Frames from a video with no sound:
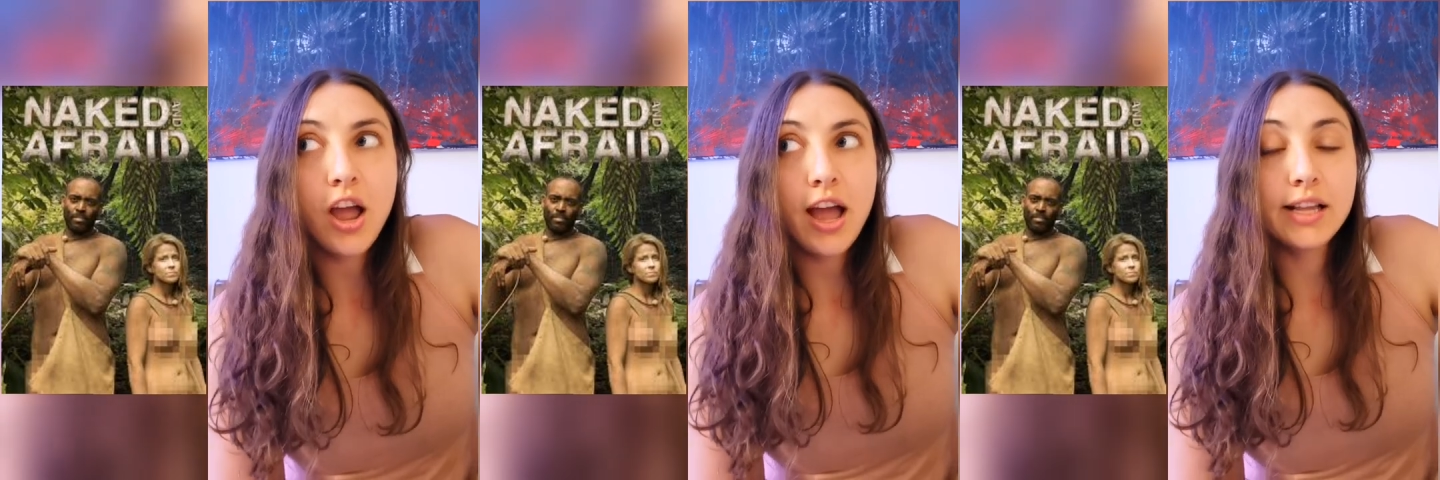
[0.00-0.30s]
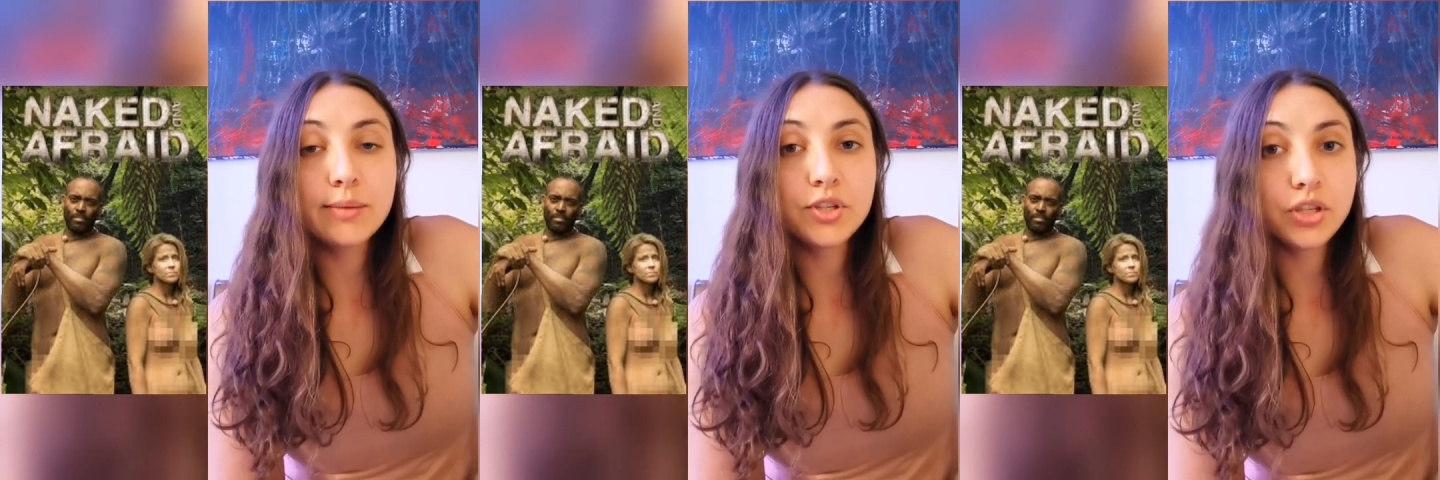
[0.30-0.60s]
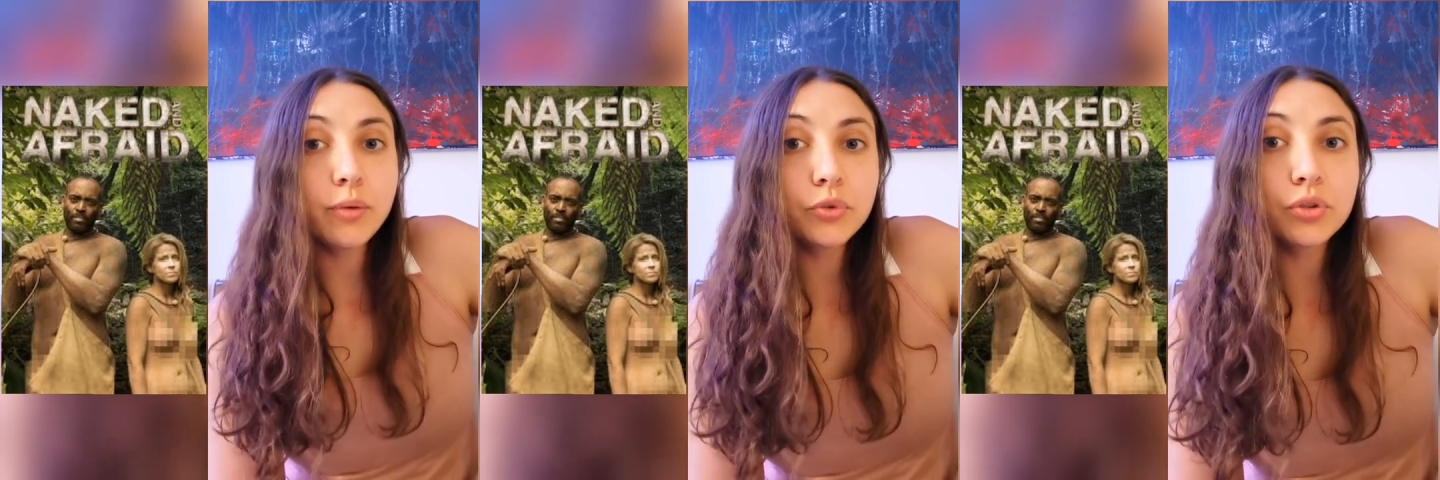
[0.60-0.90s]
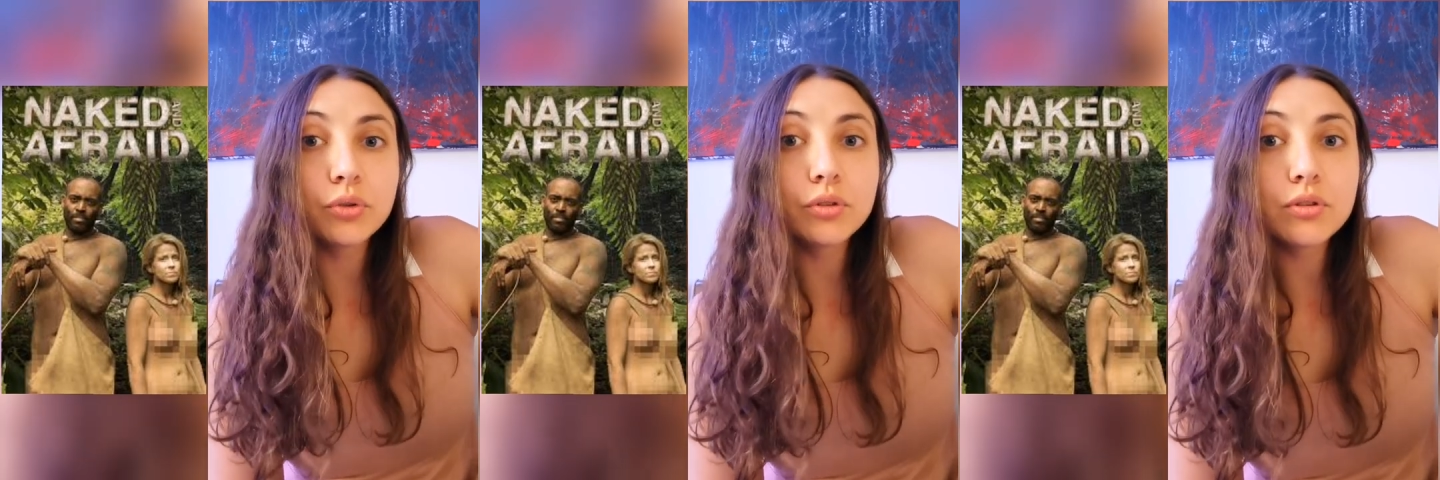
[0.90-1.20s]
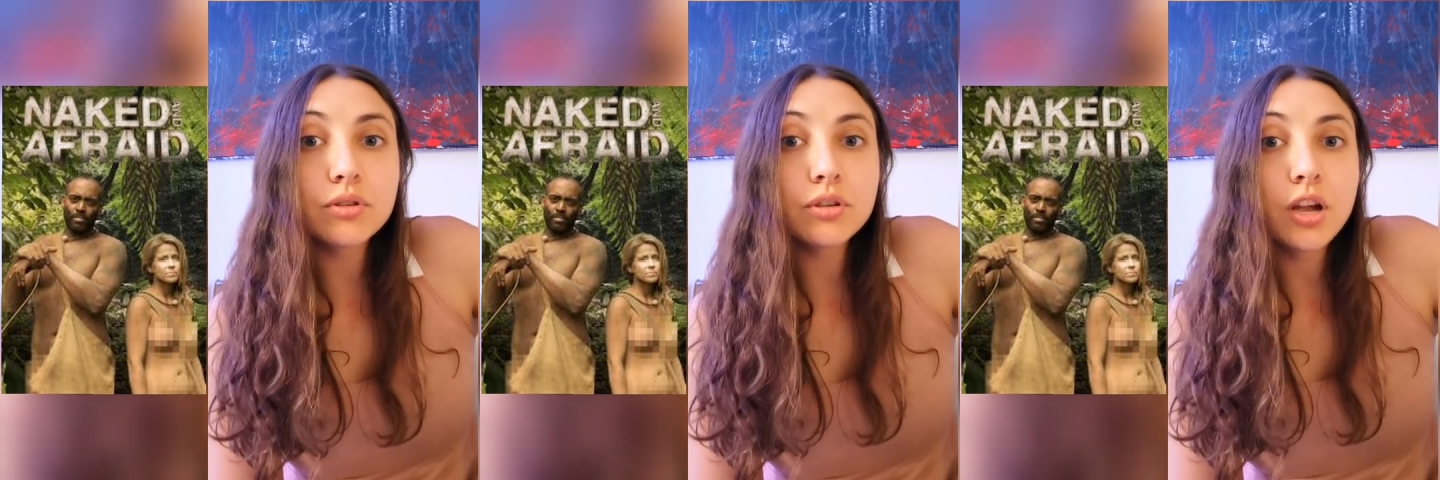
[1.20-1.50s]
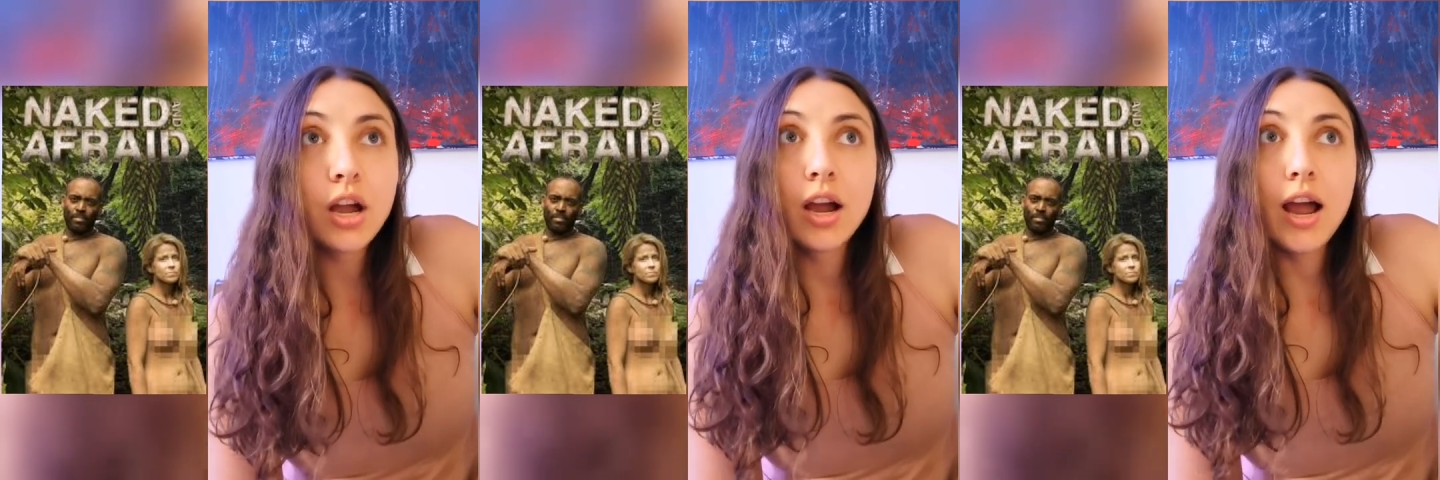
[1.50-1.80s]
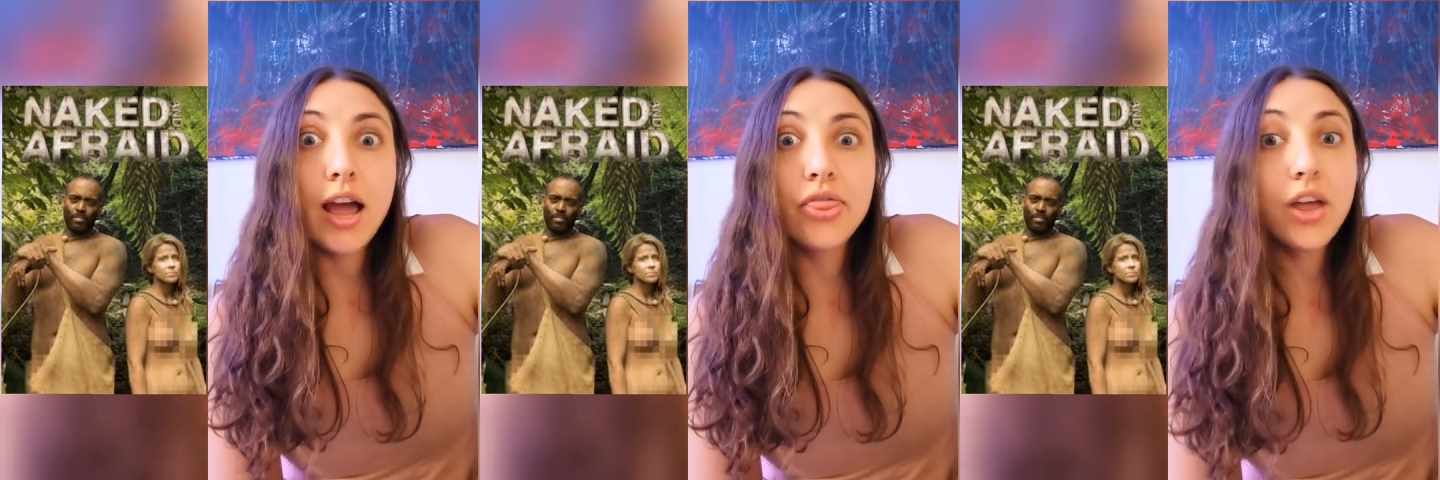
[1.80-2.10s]
and some tools,
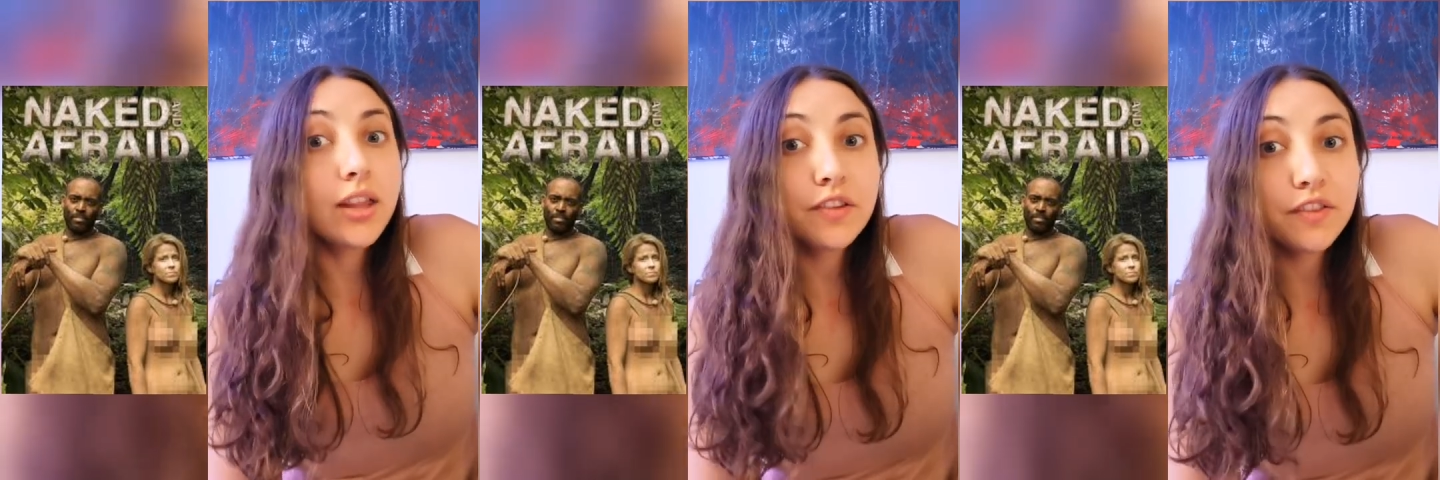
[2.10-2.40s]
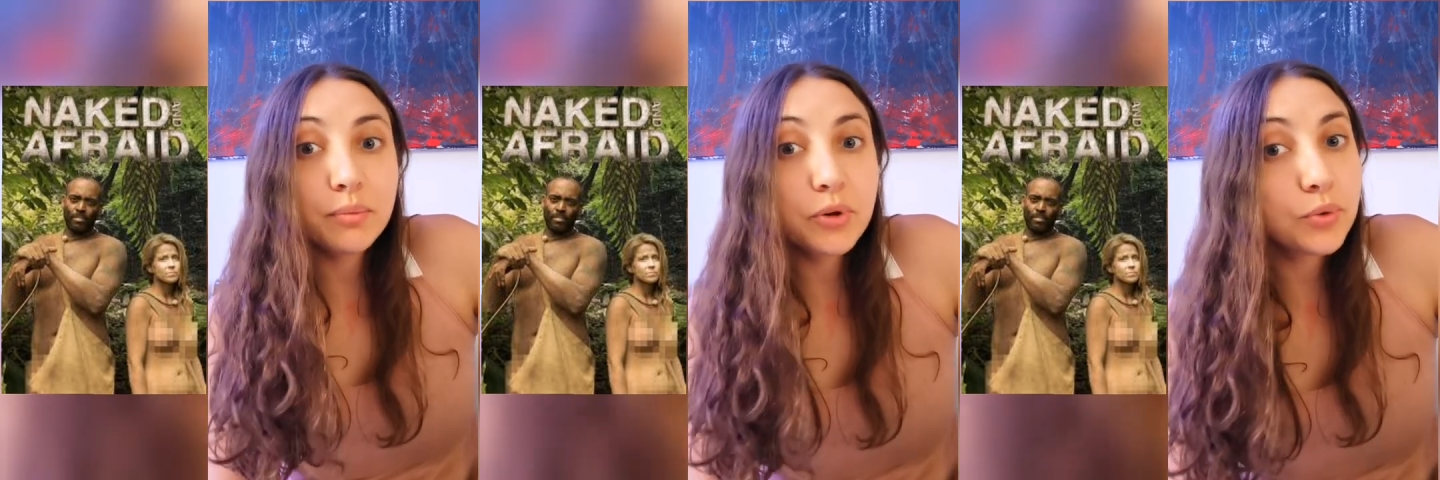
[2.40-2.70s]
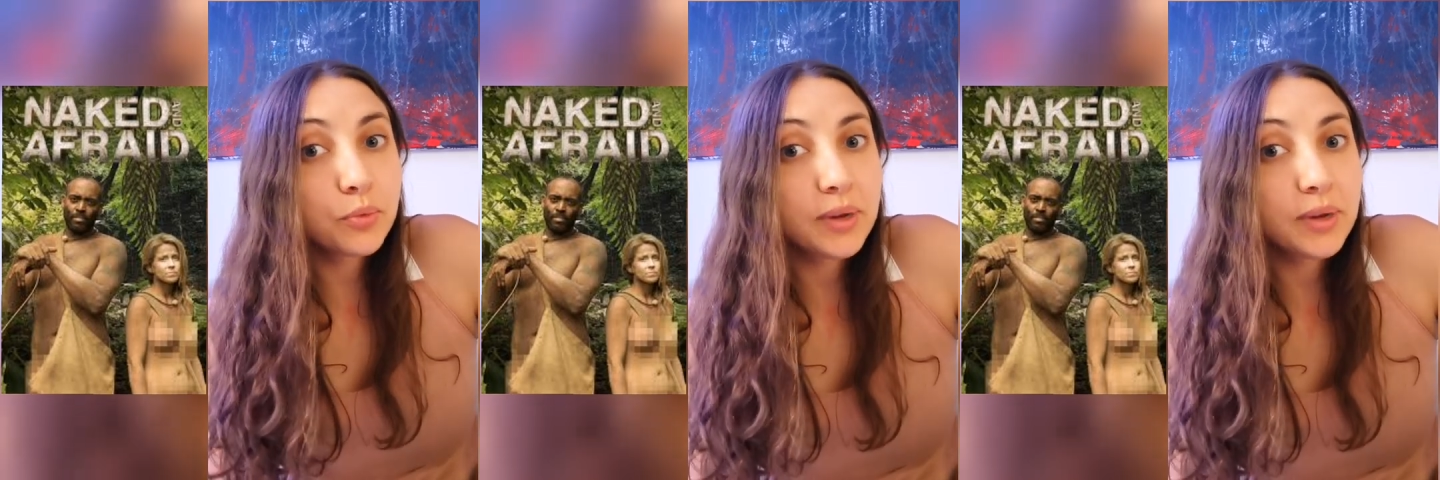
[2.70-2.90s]
and not a filming crew